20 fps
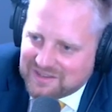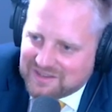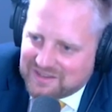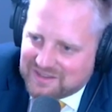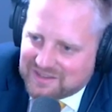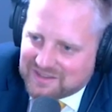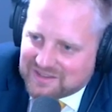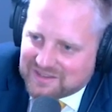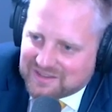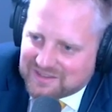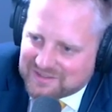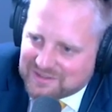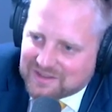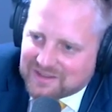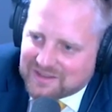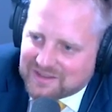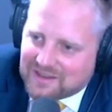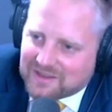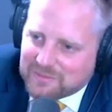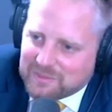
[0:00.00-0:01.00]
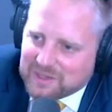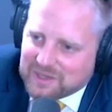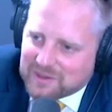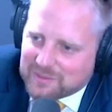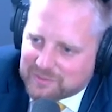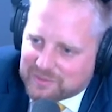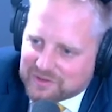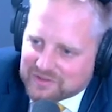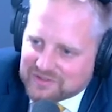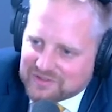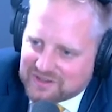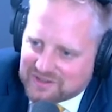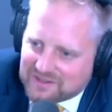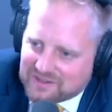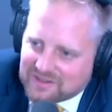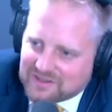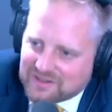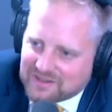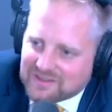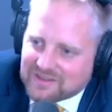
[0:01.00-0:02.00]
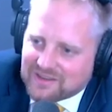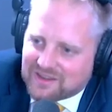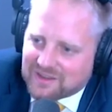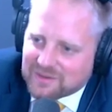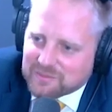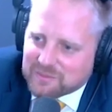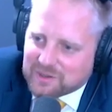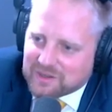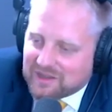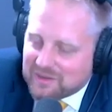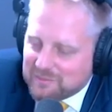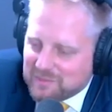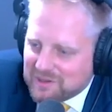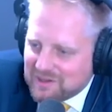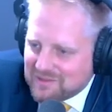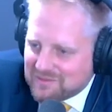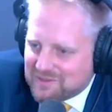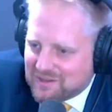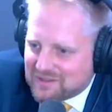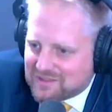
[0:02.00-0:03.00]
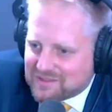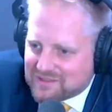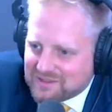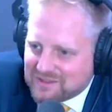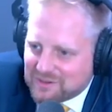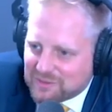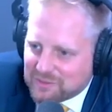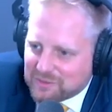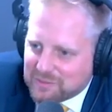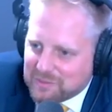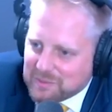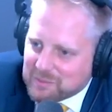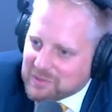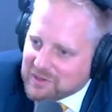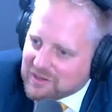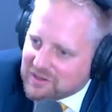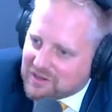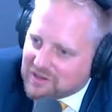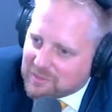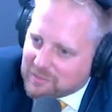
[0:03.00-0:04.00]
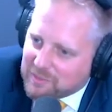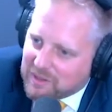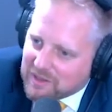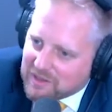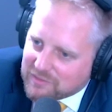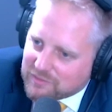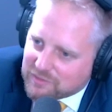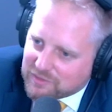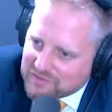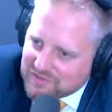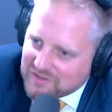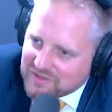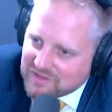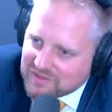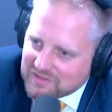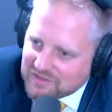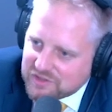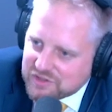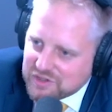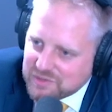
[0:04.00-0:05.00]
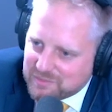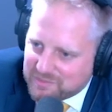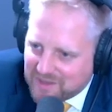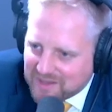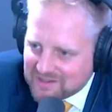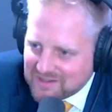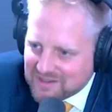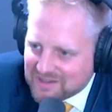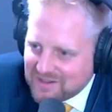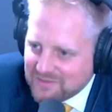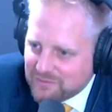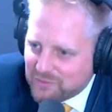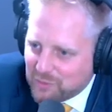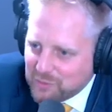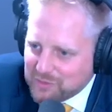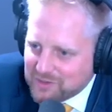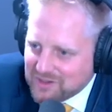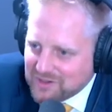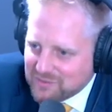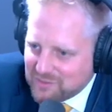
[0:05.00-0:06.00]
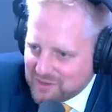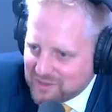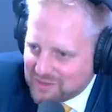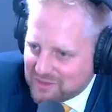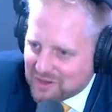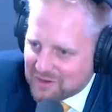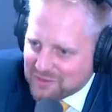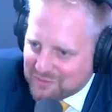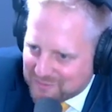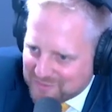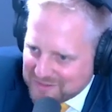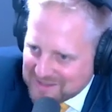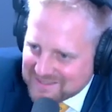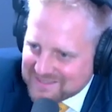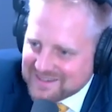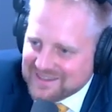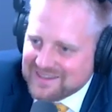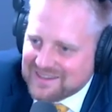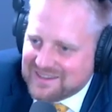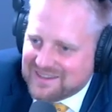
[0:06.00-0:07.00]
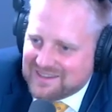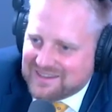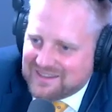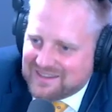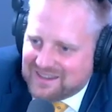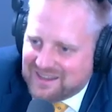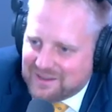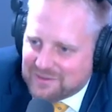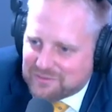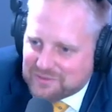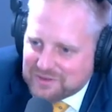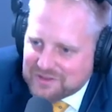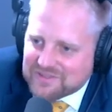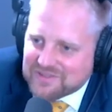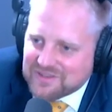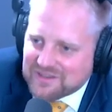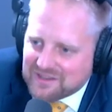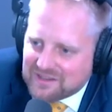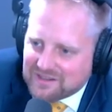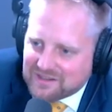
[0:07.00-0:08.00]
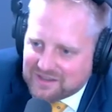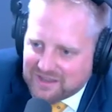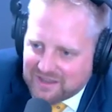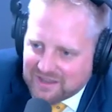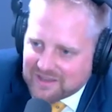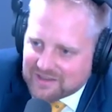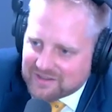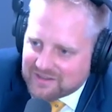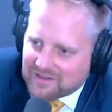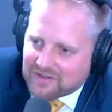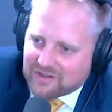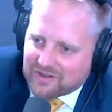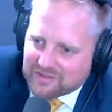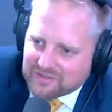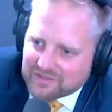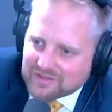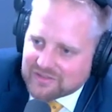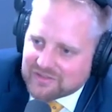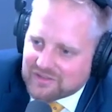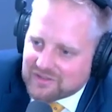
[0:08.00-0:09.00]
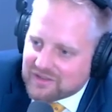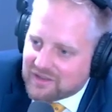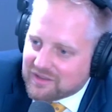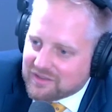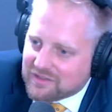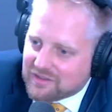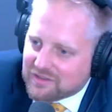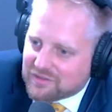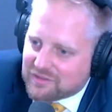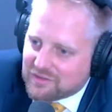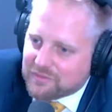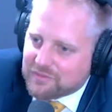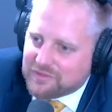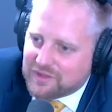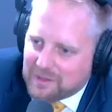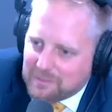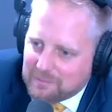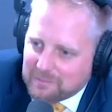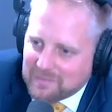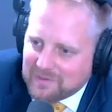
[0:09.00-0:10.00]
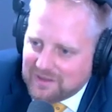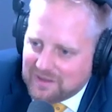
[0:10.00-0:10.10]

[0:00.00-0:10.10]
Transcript: And I become president at that time. But I believe that, the people that are applying for citizenship, technically voting with their feet every single day, and there are hundreds and hundreds of them,